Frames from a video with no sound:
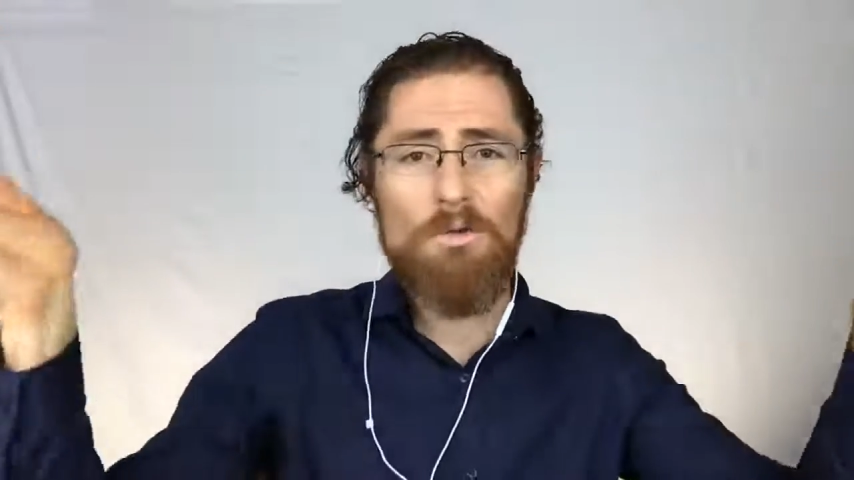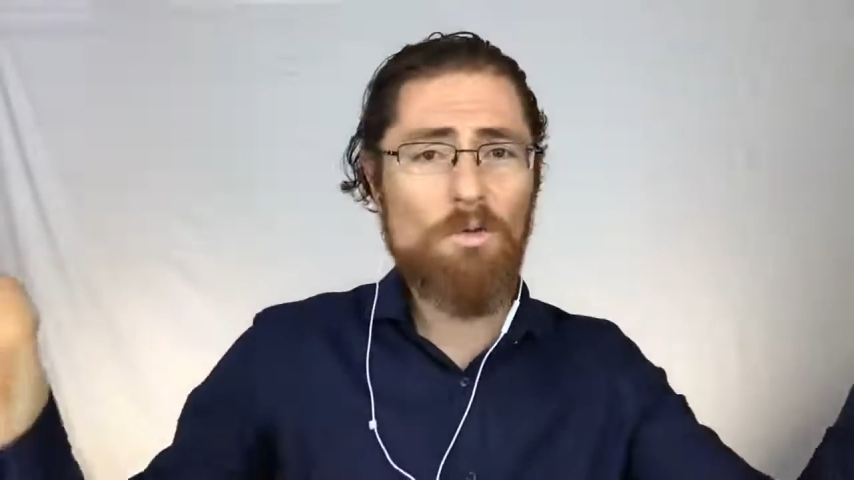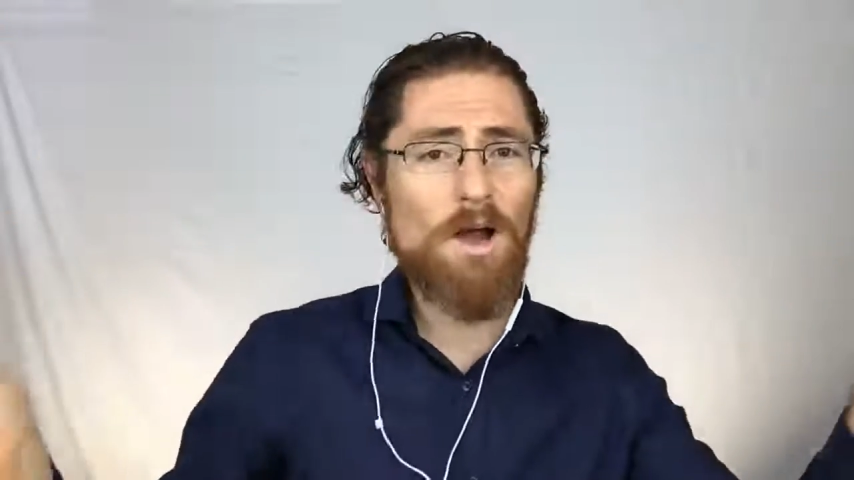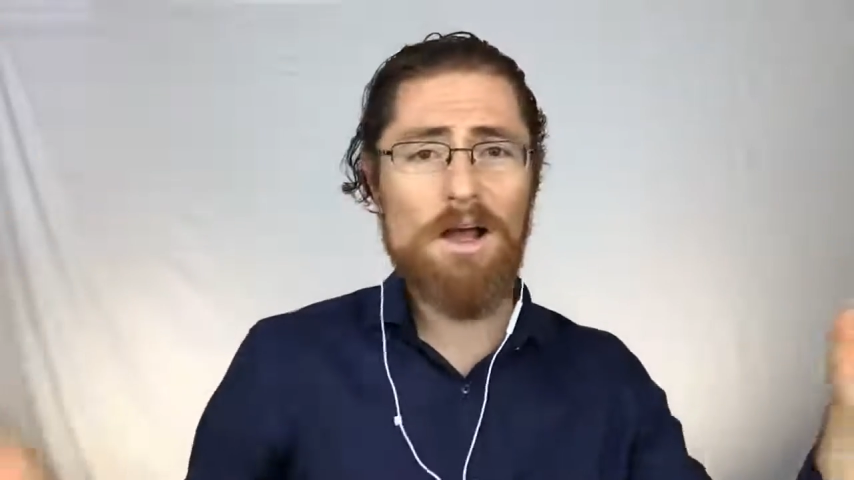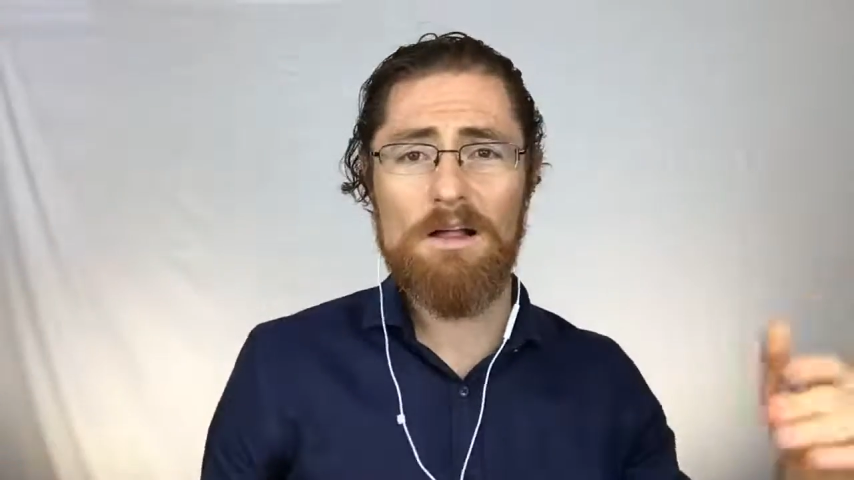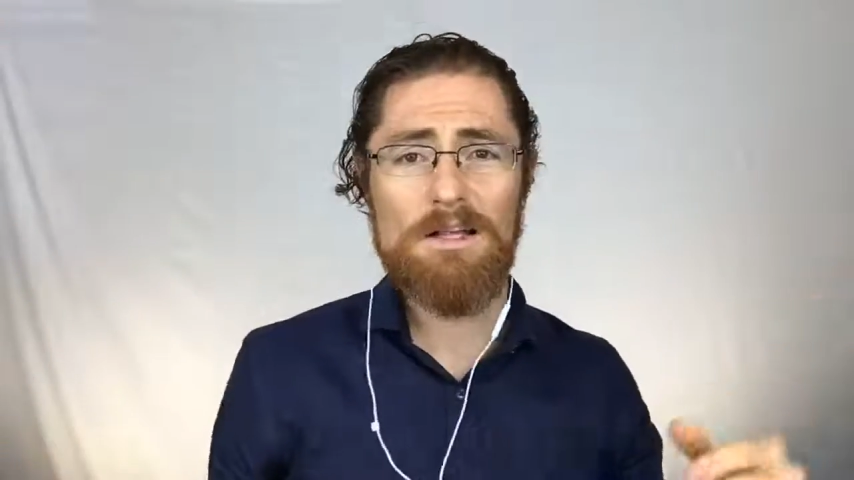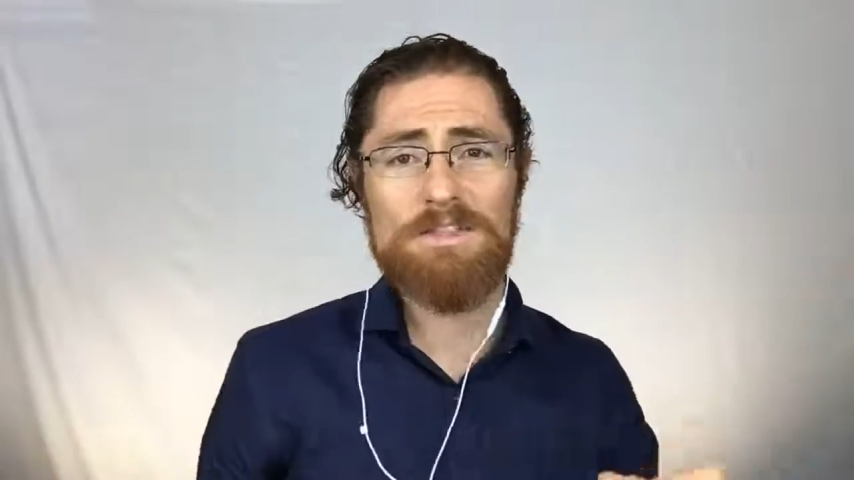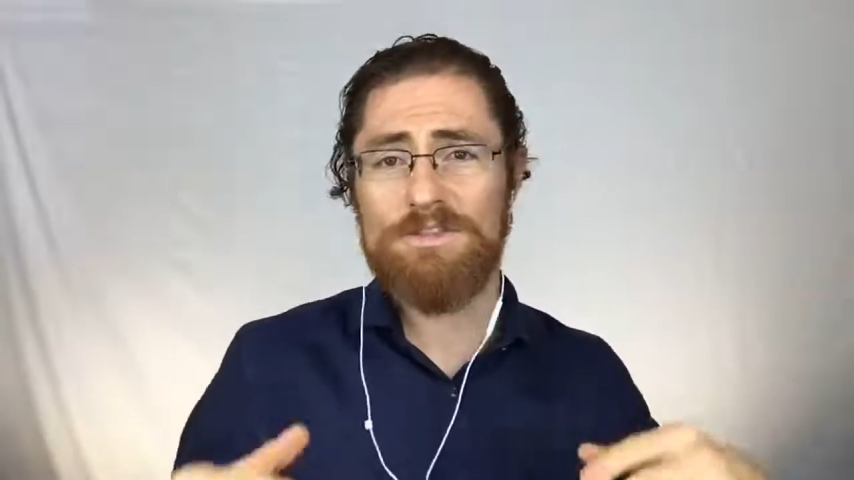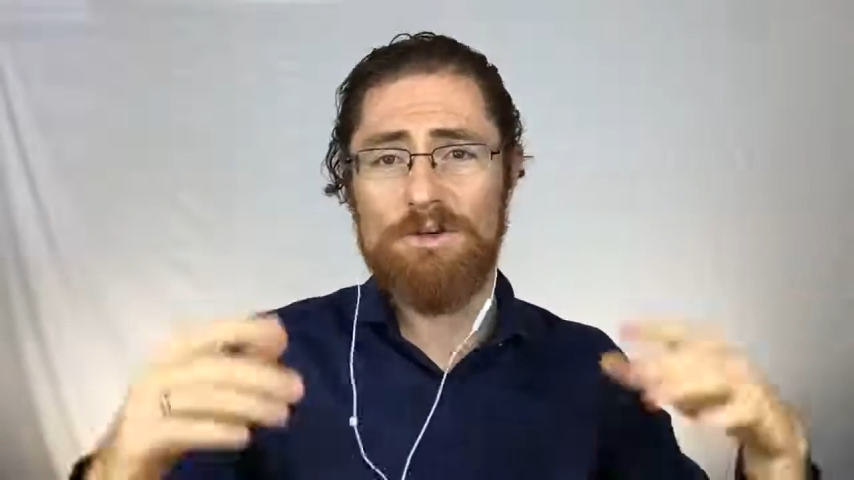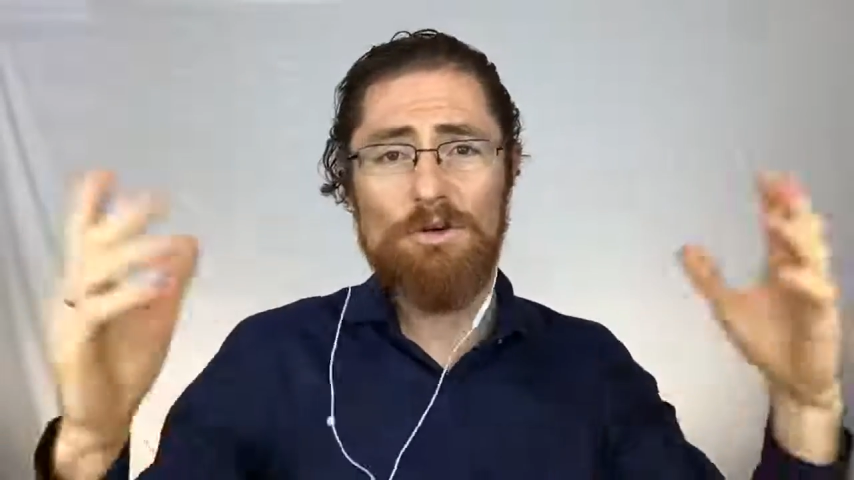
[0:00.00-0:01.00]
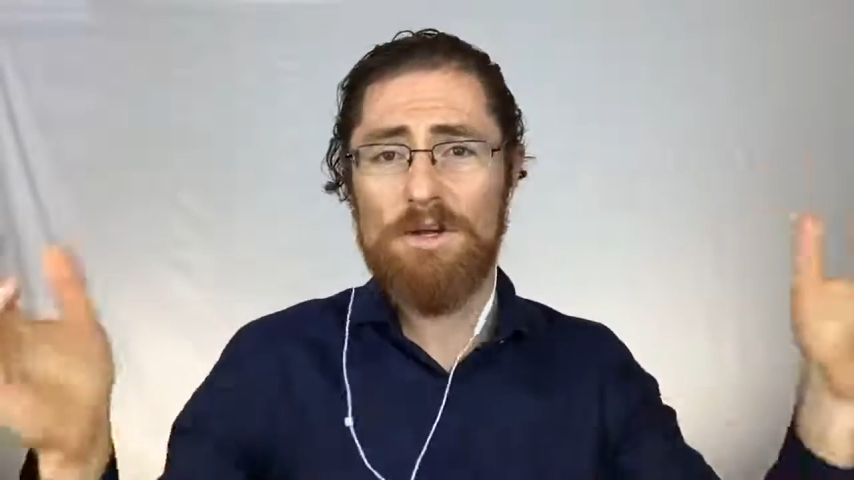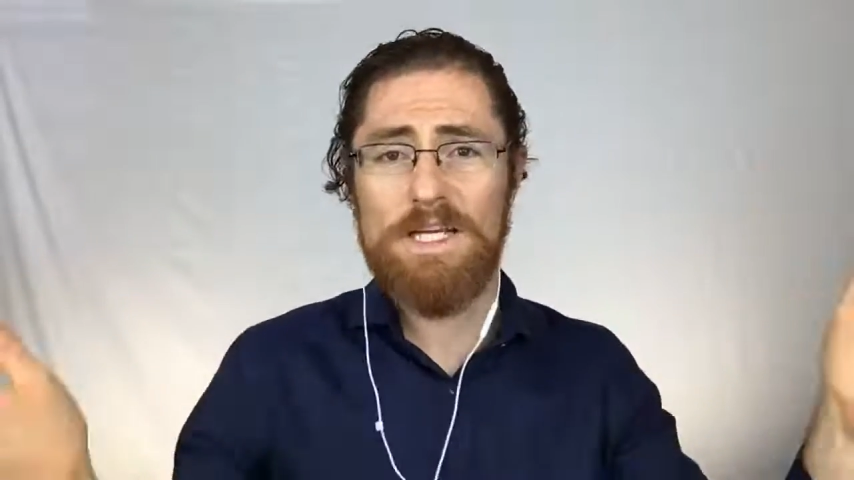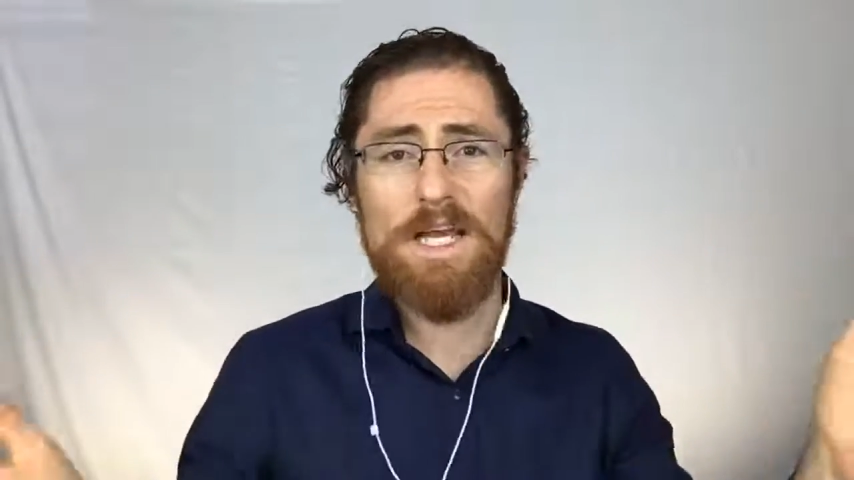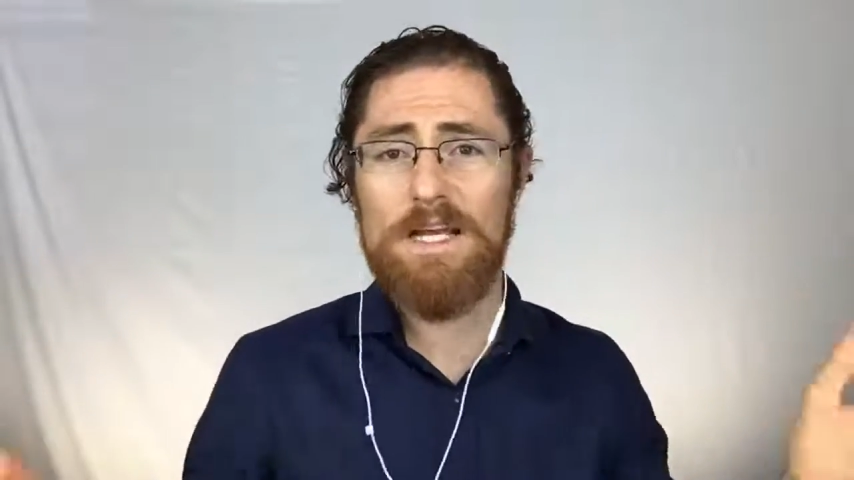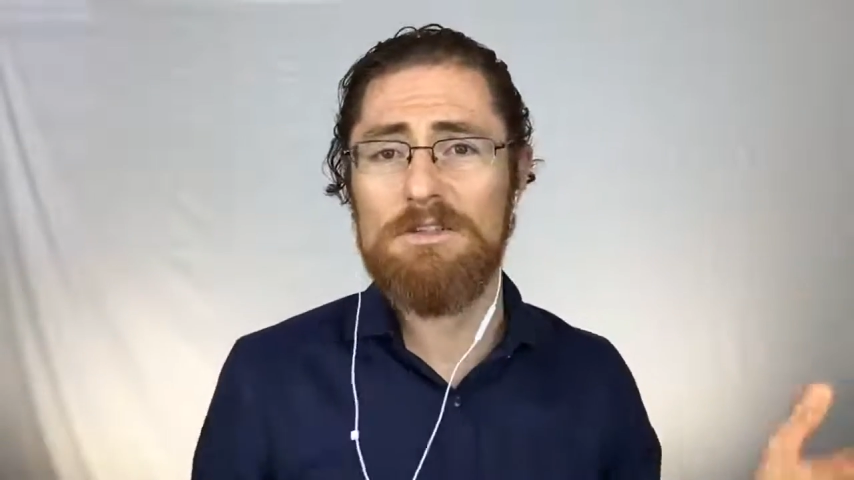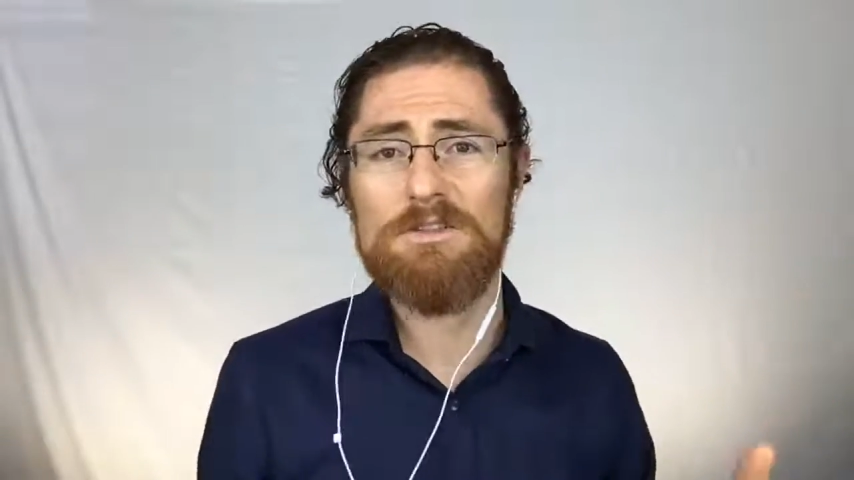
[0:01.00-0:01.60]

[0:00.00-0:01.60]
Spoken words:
well, it's the hurricane,